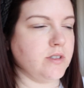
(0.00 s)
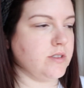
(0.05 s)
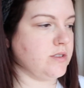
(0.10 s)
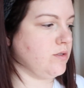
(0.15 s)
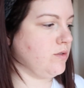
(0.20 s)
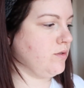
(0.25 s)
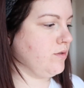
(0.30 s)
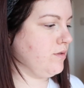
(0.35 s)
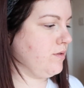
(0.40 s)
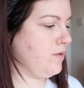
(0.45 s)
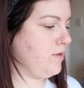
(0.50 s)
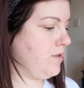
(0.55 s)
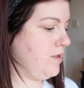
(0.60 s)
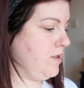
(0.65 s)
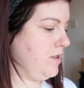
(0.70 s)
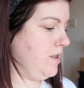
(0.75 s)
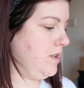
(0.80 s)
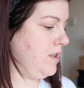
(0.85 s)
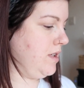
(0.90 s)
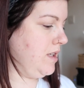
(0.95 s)
sort of
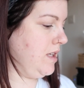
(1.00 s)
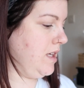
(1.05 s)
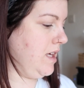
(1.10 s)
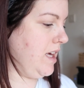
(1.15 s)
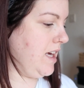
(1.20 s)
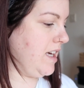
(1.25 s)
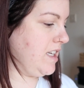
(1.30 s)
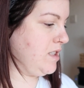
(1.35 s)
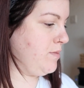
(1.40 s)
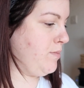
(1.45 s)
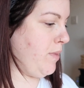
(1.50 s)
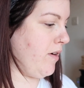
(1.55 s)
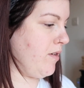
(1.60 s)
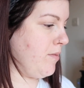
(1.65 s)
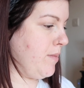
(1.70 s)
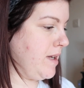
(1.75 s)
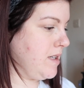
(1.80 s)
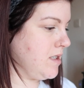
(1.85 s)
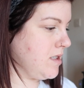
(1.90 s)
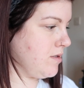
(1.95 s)

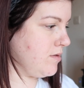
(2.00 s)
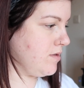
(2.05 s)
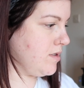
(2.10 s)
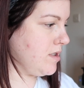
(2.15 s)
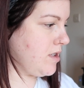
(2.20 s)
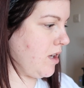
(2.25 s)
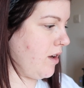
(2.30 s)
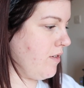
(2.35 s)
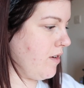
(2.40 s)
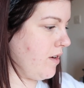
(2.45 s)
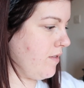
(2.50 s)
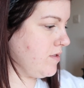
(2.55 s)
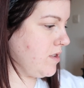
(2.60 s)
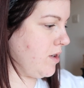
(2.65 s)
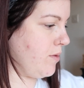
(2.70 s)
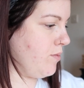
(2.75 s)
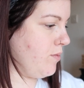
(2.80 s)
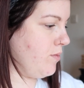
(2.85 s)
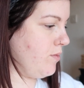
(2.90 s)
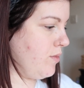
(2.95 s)
experimental stuff I've
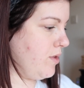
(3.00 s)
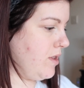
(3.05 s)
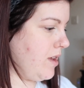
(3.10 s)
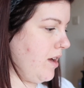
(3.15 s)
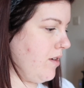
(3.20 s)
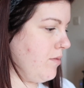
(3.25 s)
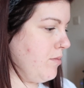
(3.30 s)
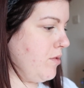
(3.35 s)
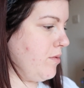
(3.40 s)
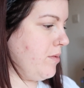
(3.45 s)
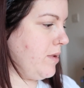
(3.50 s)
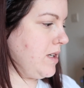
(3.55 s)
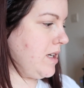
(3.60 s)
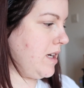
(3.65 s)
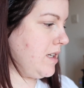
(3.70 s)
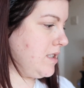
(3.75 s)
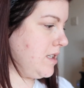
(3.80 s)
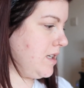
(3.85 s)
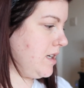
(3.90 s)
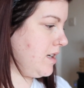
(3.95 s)
done with the Emerald
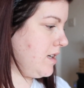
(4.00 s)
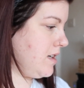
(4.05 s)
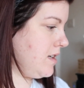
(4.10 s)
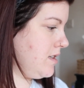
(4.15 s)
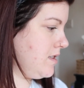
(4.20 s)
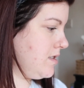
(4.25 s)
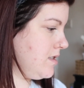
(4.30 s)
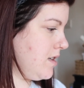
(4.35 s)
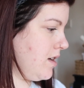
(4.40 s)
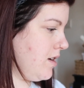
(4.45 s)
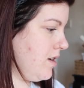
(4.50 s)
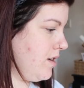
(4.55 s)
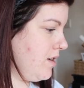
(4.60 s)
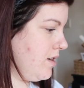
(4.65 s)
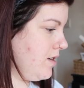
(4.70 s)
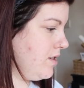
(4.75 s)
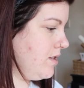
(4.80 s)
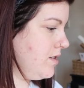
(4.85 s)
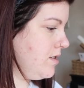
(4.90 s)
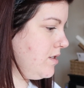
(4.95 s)
Attic.
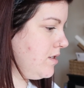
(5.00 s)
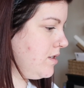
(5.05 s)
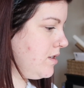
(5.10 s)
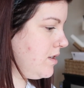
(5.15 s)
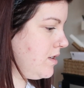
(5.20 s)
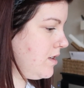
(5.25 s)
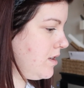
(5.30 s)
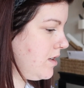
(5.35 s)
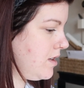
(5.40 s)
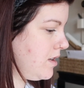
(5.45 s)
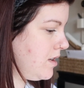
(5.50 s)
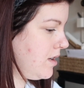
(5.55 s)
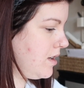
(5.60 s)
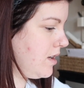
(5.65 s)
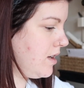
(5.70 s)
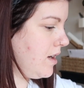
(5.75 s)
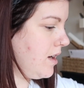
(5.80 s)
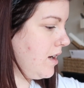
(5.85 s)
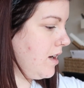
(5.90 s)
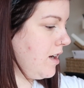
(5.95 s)
So
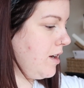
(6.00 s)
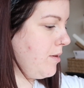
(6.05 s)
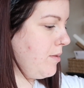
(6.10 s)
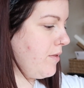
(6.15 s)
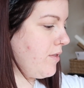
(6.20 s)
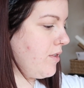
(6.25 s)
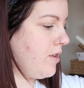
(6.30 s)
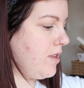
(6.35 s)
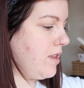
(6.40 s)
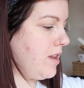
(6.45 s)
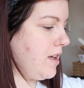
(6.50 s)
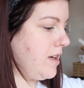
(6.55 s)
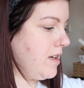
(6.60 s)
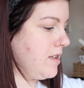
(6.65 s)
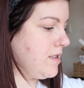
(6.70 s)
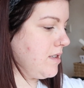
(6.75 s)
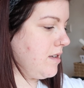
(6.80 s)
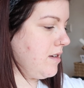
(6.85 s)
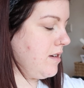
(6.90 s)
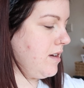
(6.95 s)
I've got things
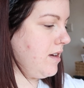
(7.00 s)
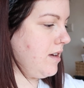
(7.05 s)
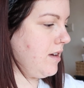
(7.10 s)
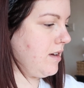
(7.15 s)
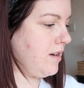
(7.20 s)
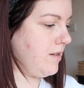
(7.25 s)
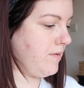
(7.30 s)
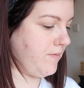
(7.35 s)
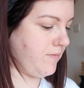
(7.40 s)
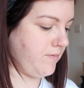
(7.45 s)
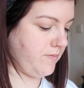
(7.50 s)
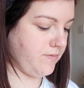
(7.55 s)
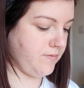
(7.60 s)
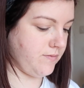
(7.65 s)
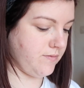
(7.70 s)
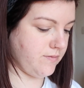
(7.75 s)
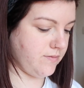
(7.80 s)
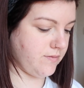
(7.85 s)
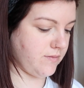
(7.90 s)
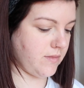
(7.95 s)
like,
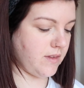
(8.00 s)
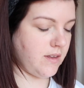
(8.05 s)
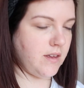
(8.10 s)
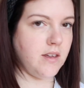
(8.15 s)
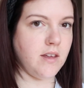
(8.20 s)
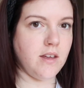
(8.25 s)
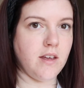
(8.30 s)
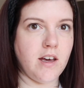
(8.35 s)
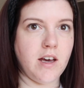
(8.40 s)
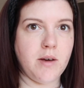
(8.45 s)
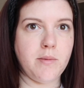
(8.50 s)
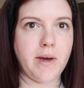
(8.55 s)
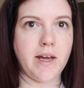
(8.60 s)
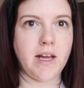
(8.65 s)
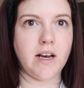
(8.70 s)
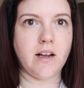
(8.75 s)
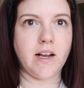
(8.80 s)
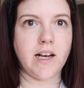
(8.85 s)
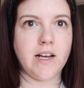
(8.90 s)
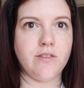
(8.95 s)
I
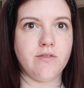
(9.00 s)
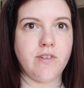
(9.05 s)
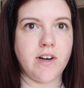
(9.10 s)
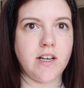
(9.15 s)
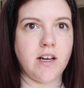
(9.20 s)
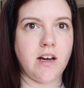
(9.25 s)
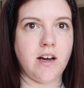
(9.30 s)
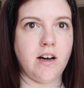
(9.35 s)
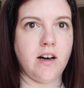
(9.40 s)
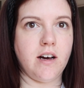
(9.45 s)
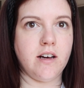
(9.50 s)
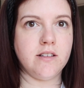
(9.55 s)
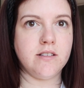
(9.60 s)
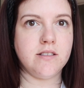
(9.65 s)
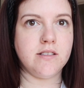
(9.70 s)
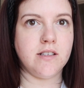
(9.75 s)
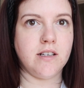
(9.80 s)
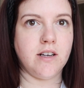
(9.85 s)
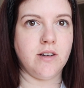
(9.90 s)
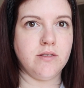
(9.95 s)
painted like little red
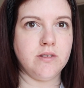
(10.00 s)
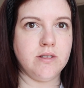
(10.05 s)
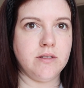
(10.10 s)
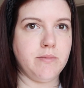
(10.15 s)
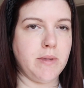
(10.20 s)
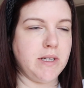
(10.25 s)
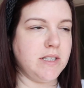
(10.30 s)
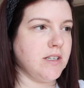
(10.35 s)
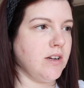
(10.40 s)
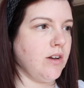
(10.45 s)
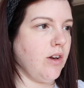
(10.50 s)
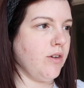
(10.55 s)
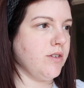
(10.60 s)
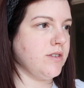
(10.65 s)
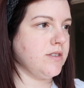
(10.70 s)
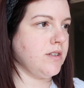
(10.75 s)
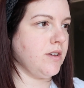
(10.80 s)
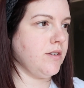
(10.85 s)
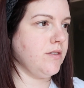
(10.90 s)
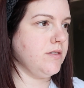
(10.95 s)
hearts, and I meant to
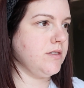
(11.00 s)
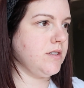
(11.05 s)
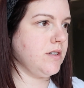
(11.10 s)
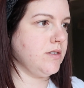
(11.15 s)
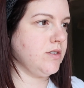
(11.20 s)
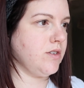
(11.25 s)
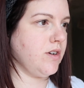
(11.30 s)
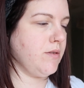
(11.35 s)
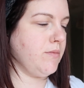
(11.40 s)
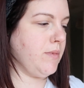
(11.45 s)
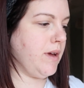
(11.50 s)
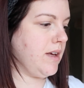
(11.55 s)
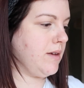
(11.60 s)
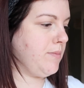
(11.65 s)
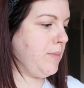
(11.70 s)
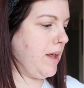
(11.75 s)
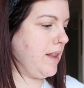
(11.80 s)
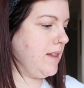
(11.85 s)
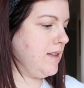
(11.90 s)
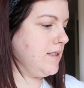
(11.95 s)
gloss those to try and make
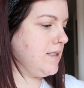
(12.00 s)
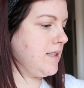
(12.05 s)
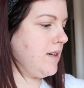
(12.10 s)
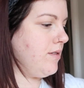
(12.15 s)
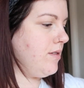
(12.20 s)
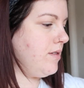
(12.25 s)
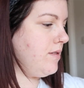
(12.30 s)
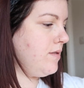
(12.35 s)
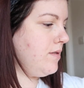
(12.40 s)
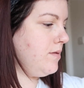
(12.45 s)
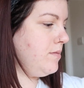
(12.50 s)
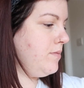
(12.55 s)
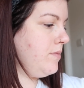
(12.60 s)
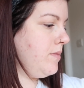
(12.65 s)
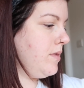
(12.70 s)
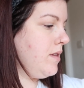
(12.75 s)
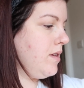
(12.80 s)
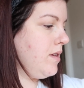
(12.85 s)
pins out of them.